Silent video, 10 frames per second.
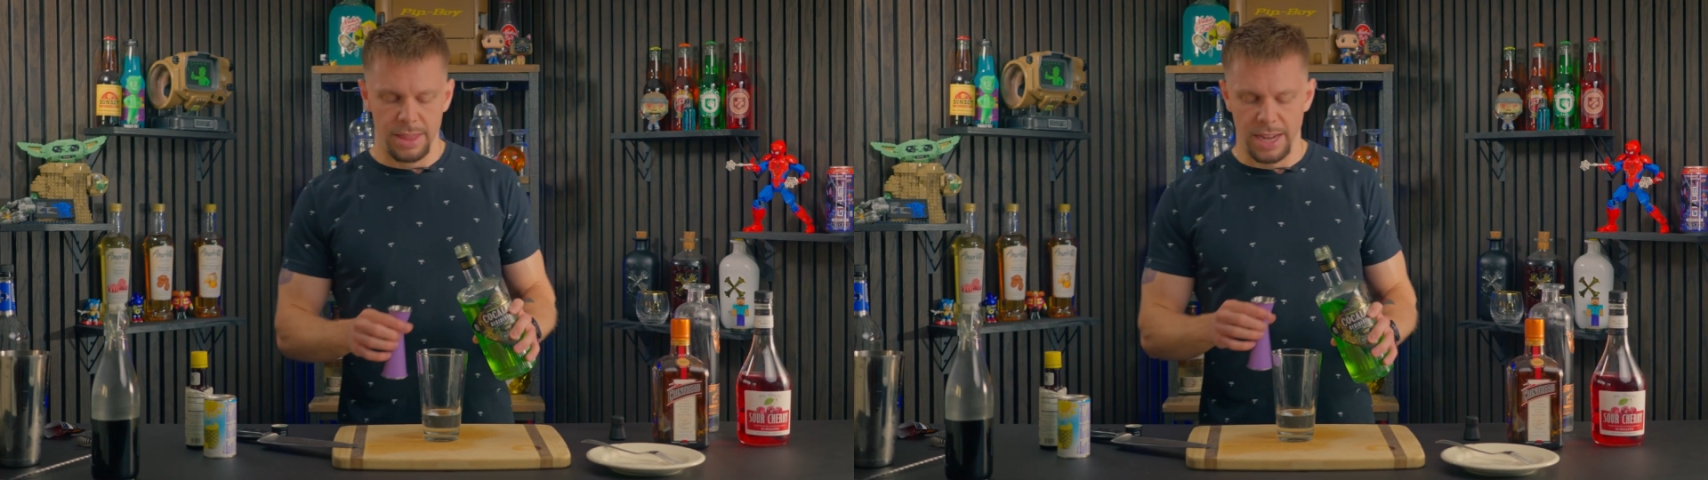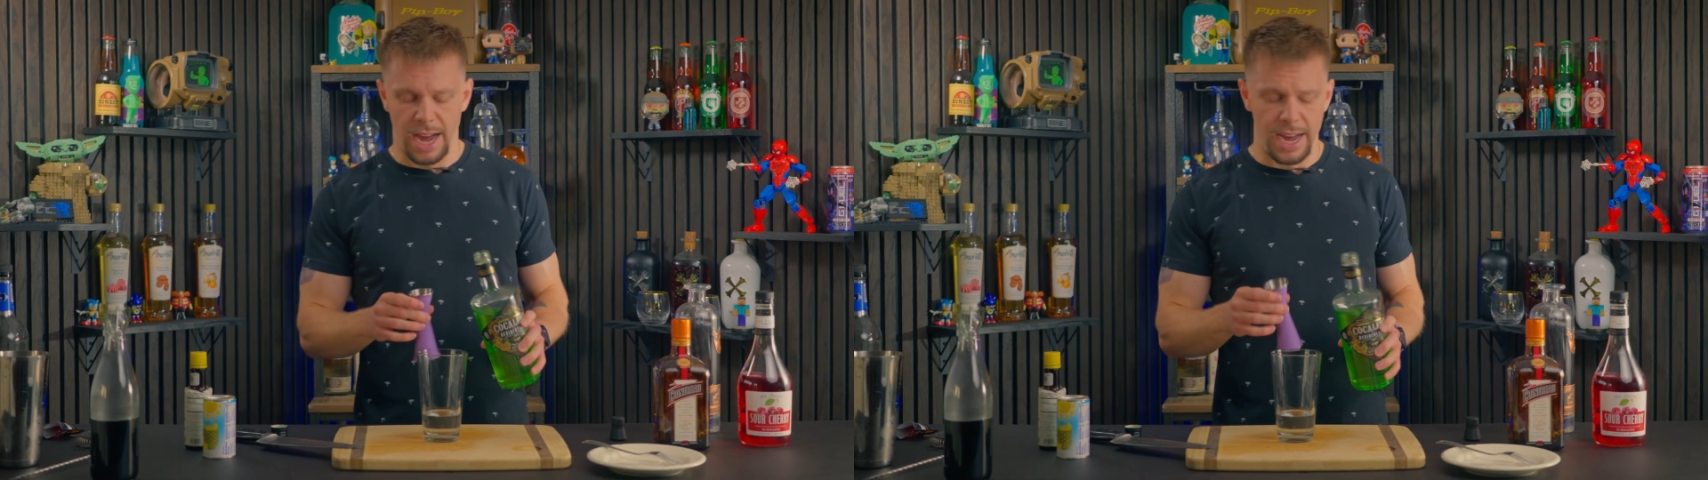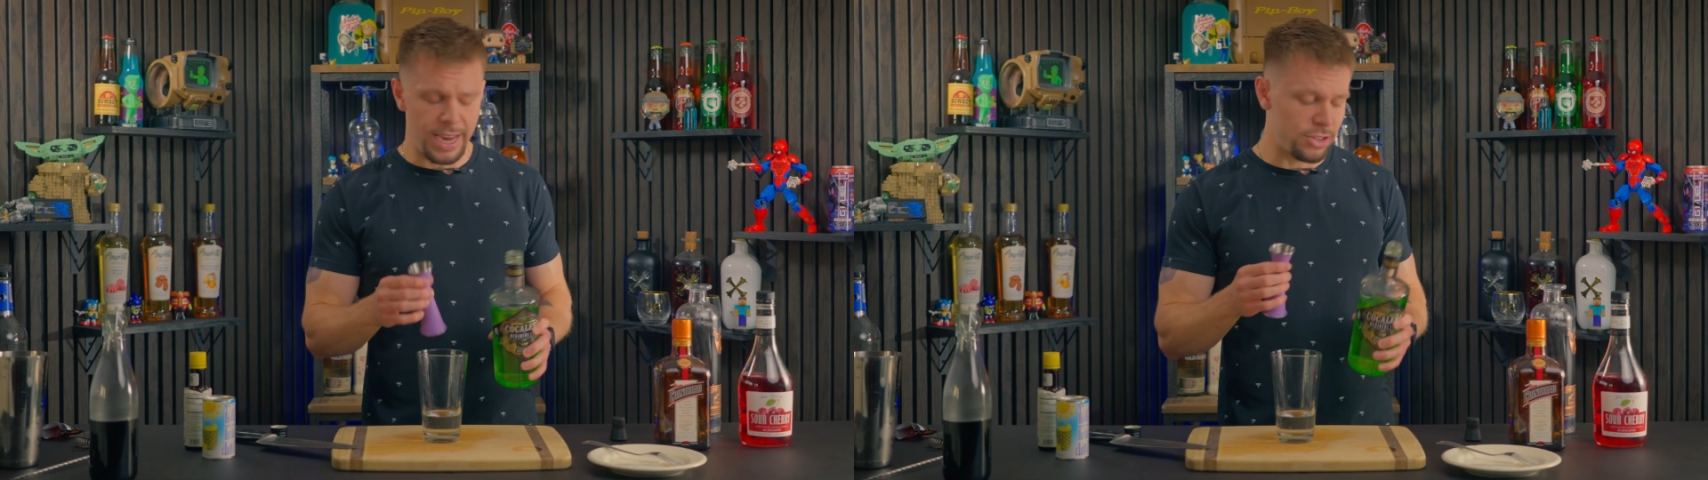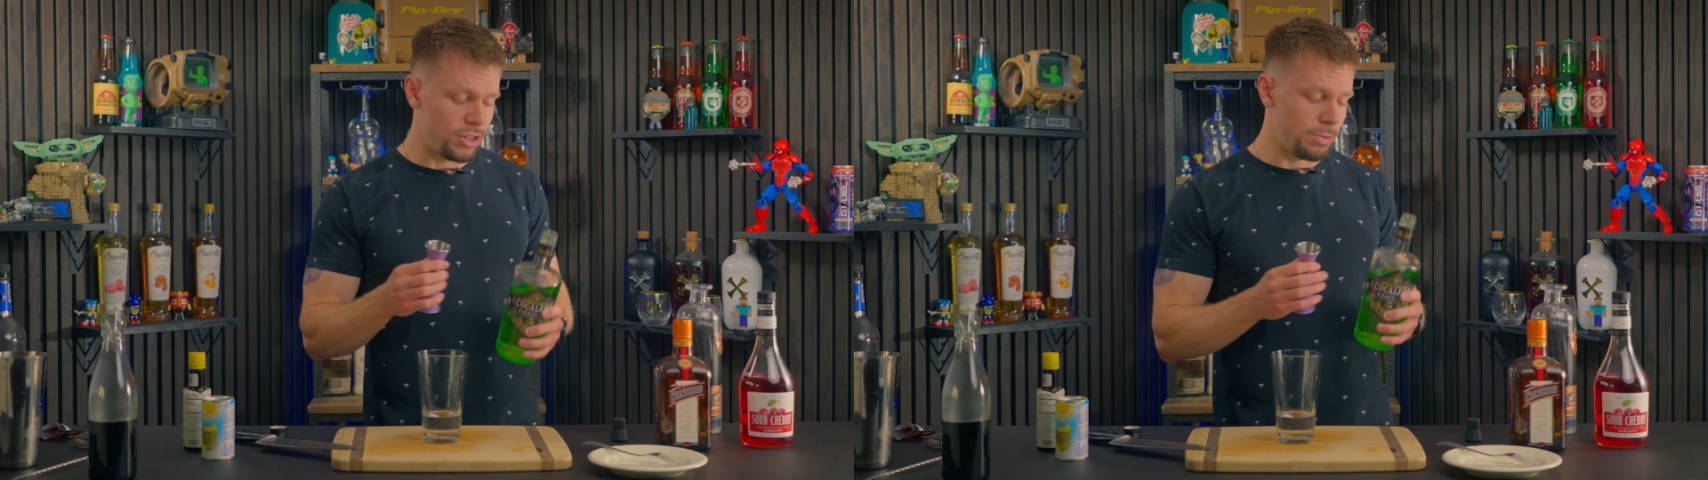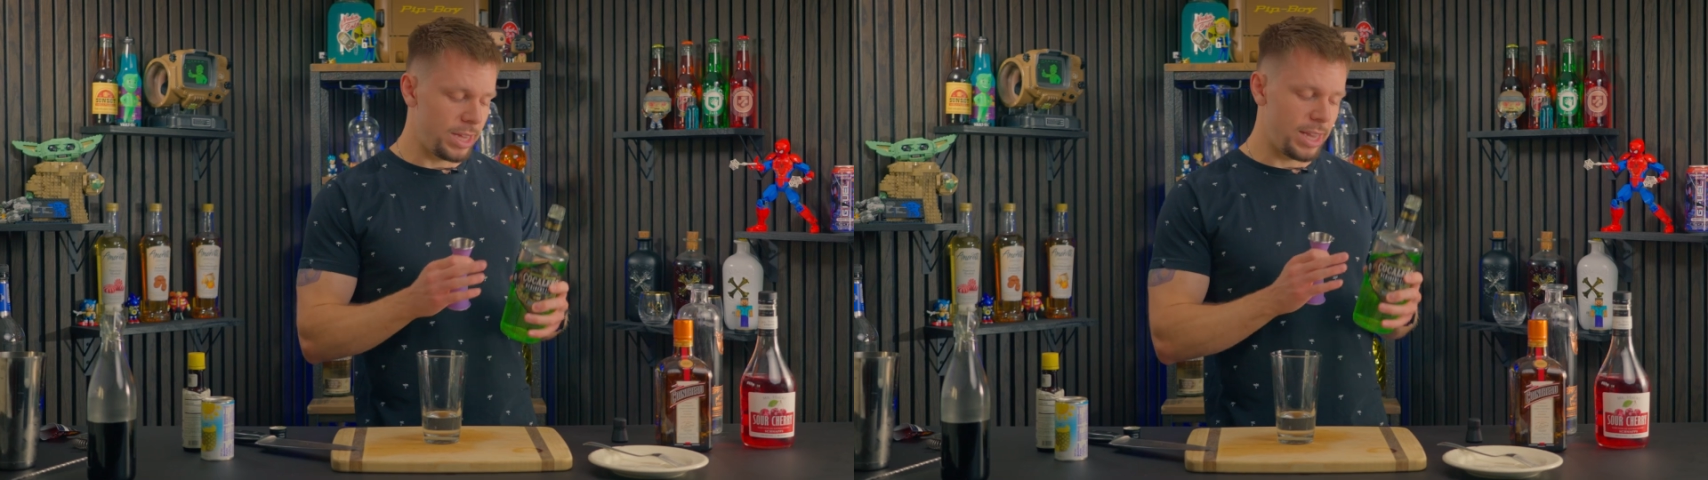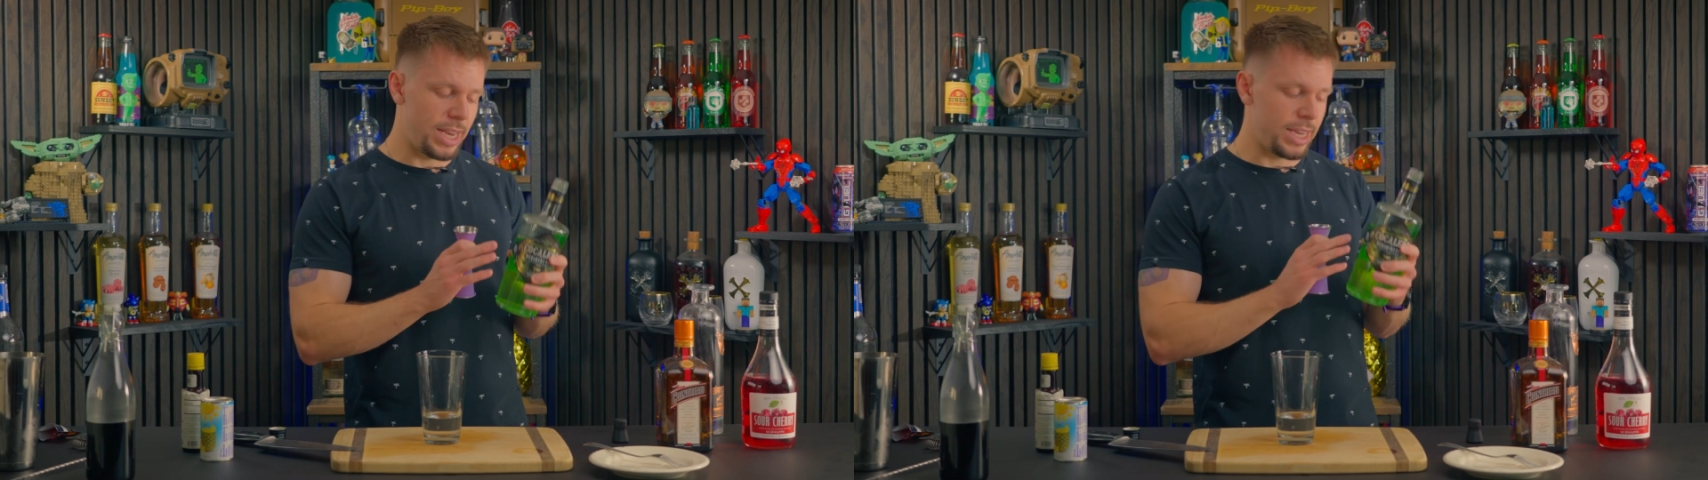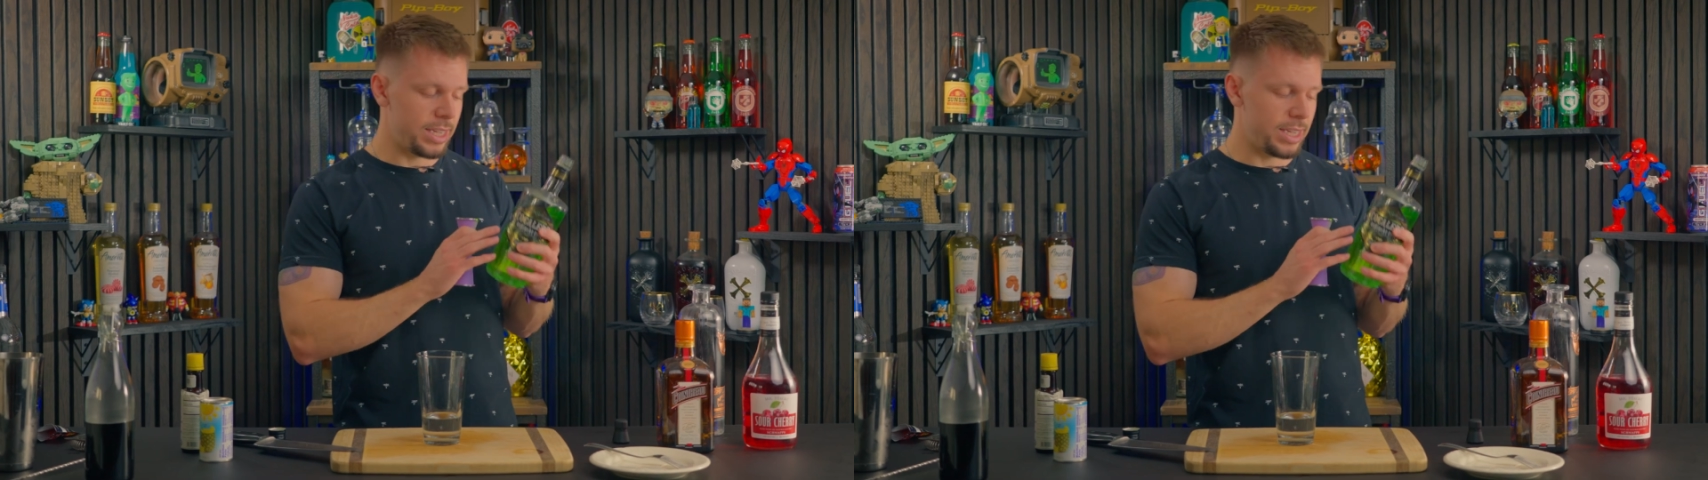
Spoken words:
that I actually really like